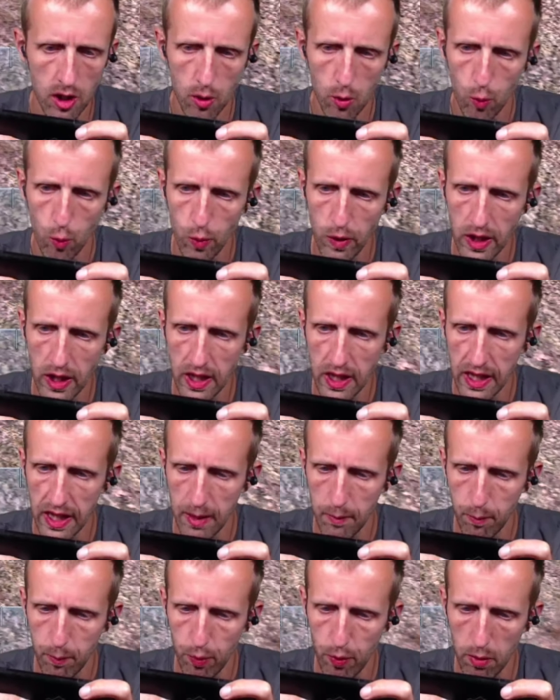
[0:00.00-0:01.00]
We
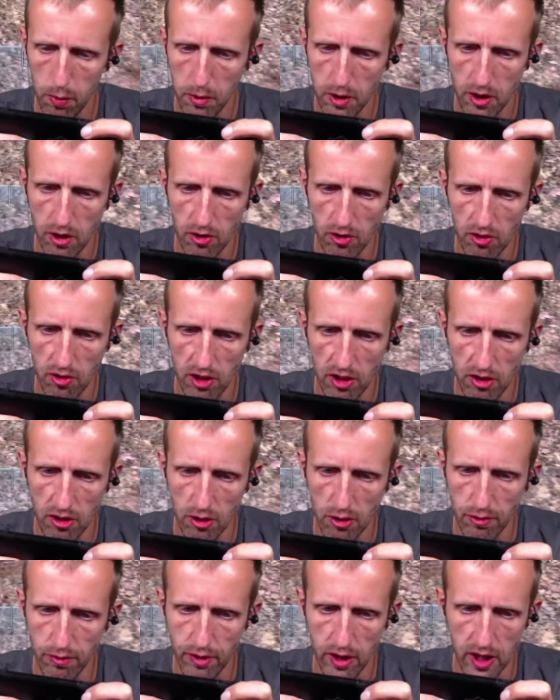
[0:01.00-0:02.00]
can probably just sit
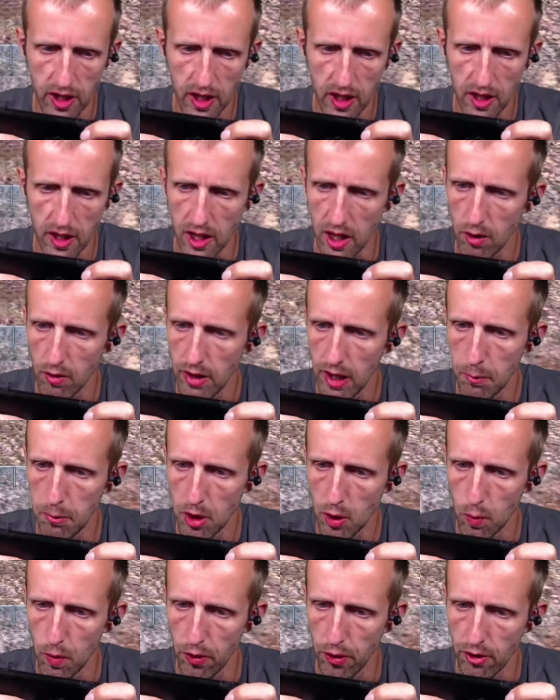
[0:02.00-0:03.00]
over here now.
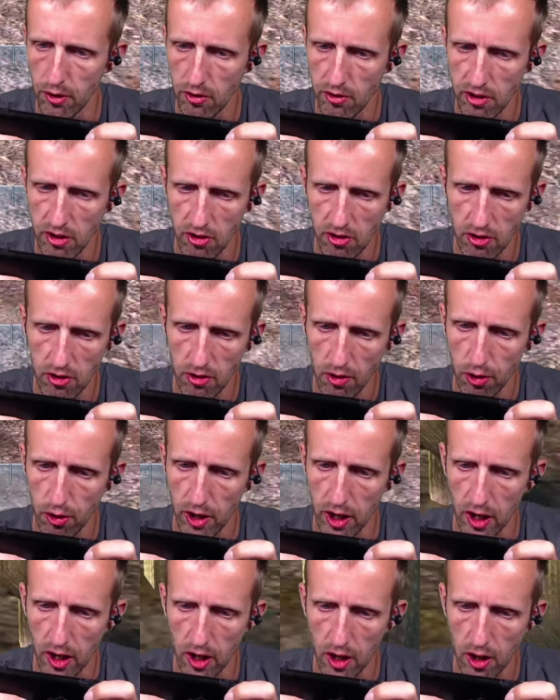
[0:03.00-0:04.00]
Damage with assistance,
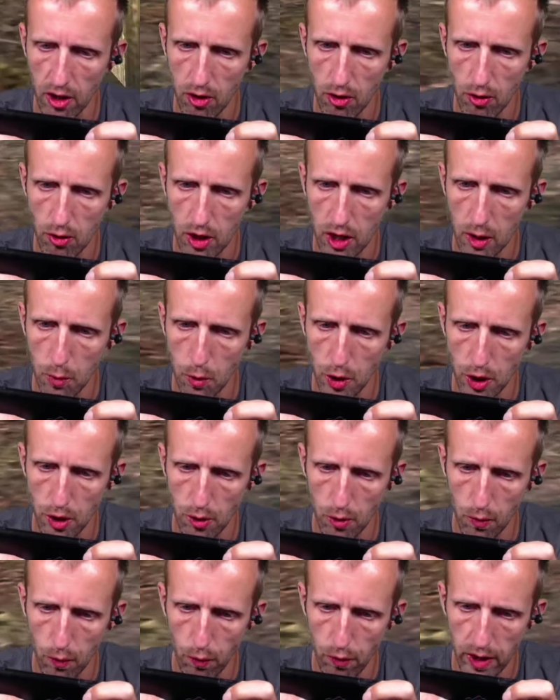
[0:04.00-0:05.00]
thank you. Can we
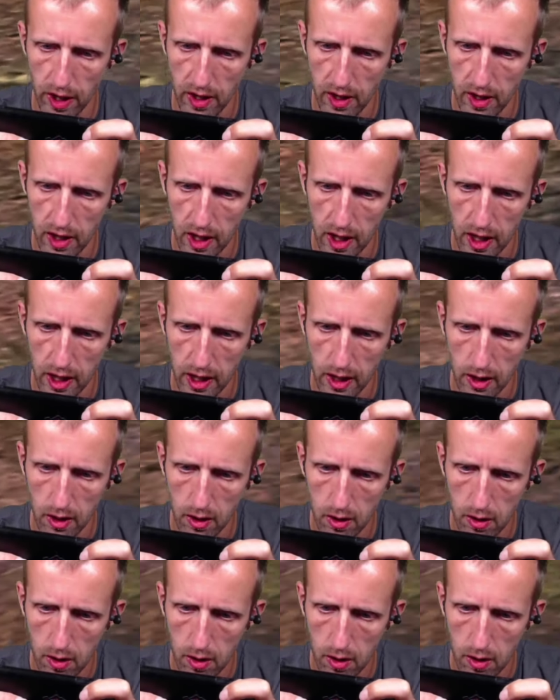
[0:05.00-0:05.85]
shoot that guy?